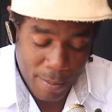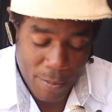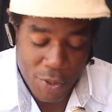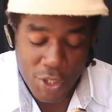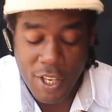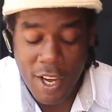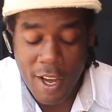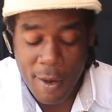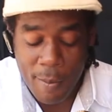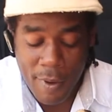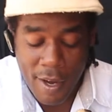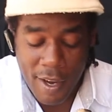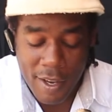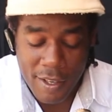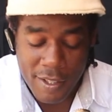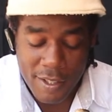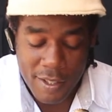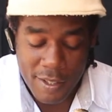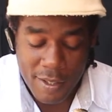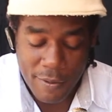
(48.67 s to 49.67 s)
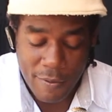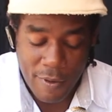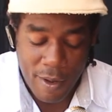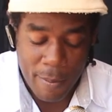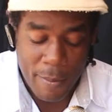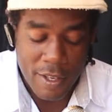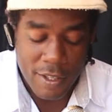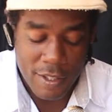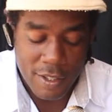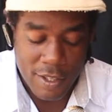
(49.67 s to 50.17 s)
Short Boss
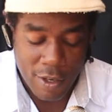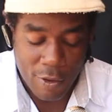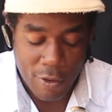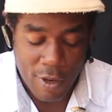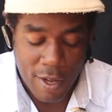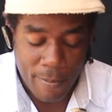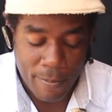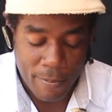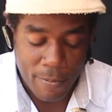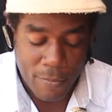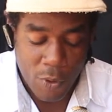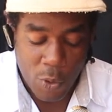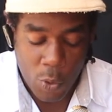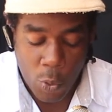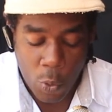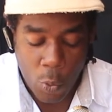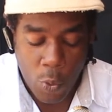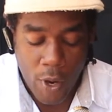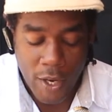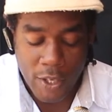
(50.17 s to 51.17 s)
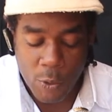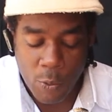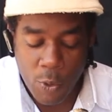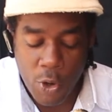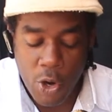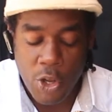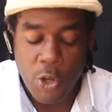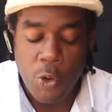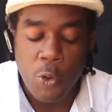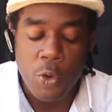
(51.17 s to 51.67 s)
from Instagram. What
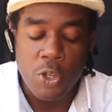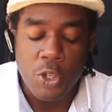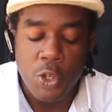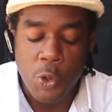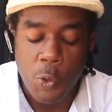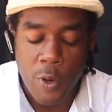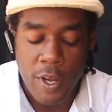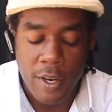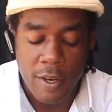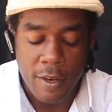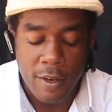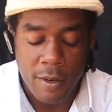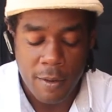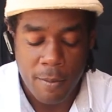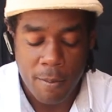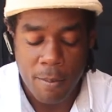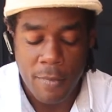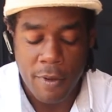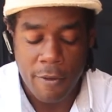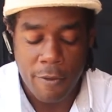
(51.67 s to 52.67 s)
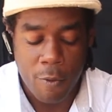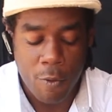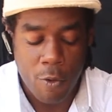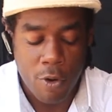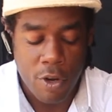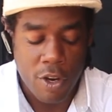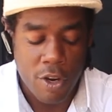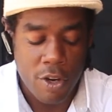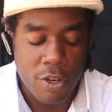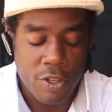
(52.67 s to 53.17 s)
were you doing
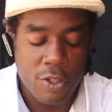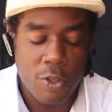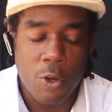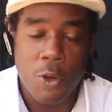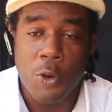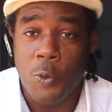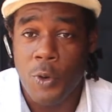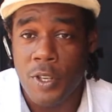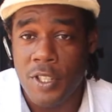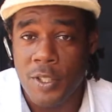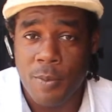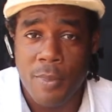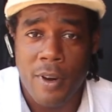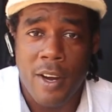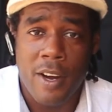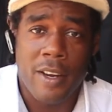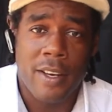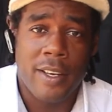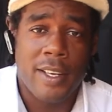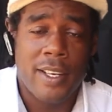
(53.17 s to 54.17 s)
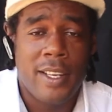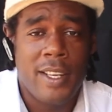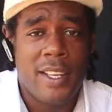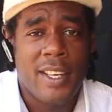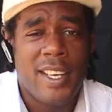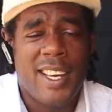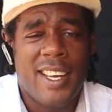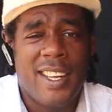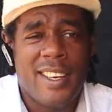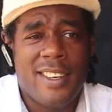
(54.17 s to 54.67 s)
before your son was born?
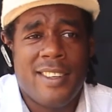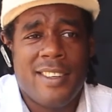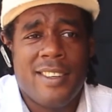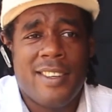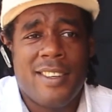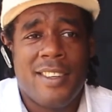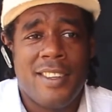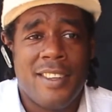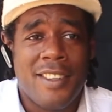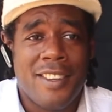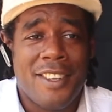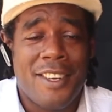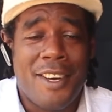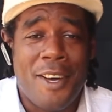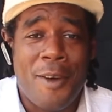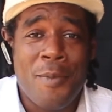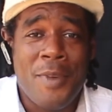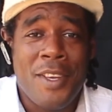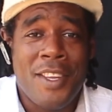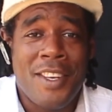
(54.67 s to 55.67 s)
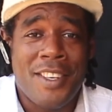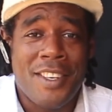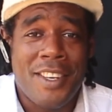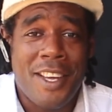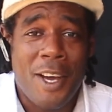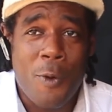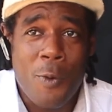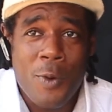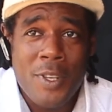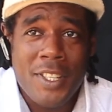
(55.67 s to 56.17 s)
And I mean,
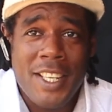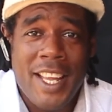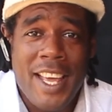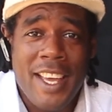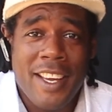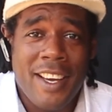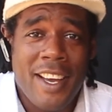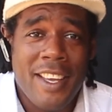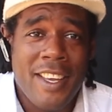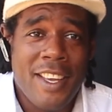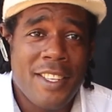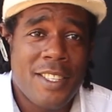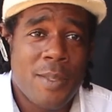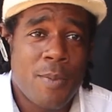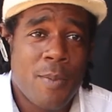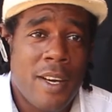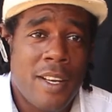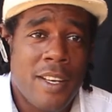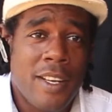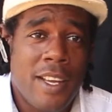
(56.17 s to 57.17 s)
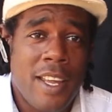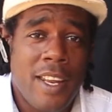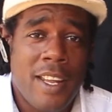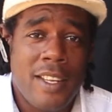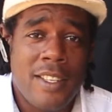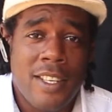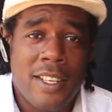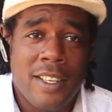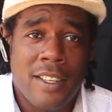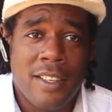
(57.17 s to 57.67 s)
I was like a yes man,
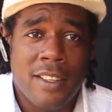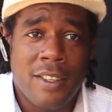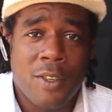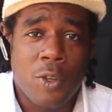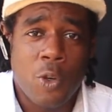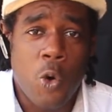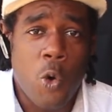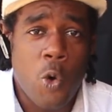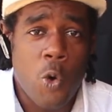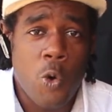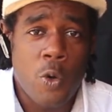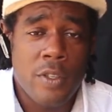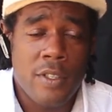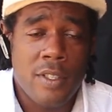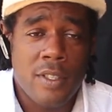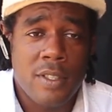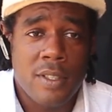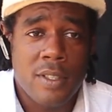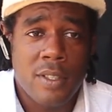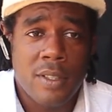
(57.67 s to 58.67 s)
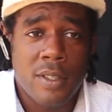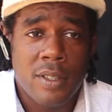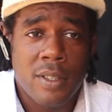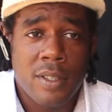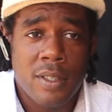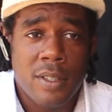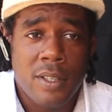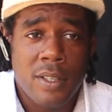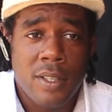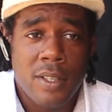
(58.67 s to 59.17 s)
anything goes.
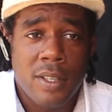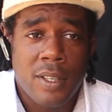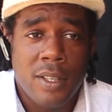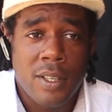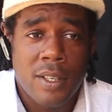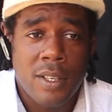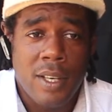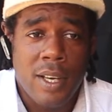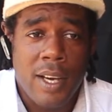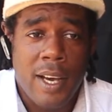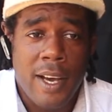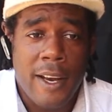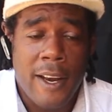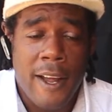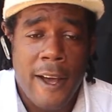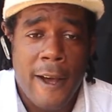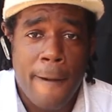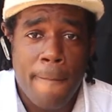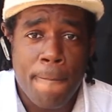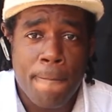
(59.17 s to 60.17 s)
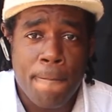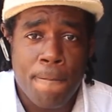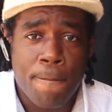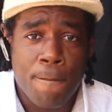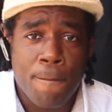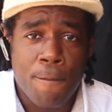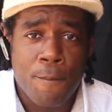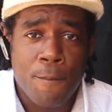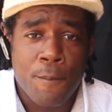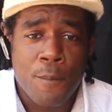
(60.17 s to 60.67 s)
And
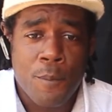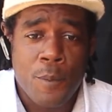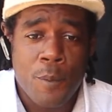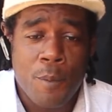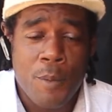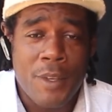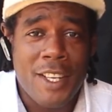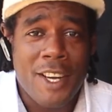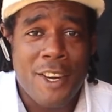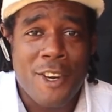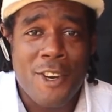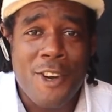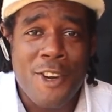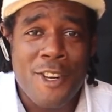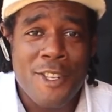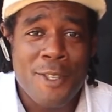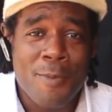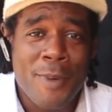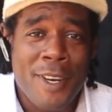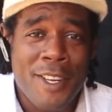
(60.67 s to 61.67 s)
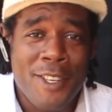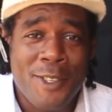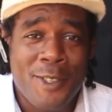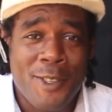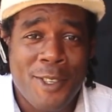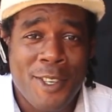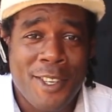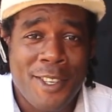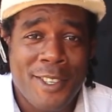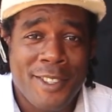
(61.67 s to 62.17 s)
with a girls
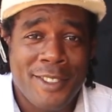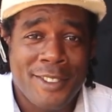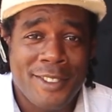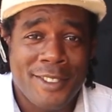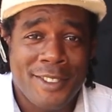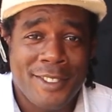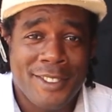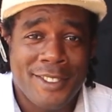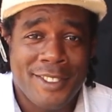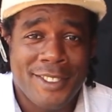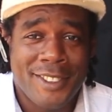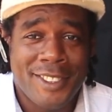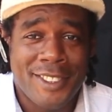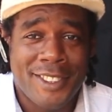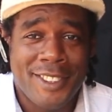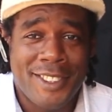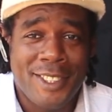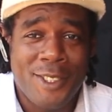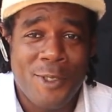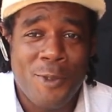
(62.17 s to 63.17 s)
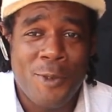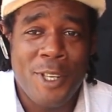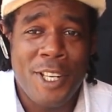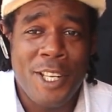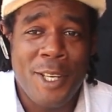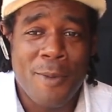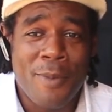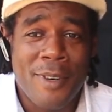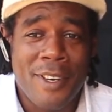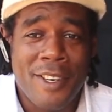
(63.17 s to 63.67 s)
month, you know, whole
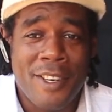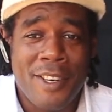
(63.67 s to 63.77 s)
heap of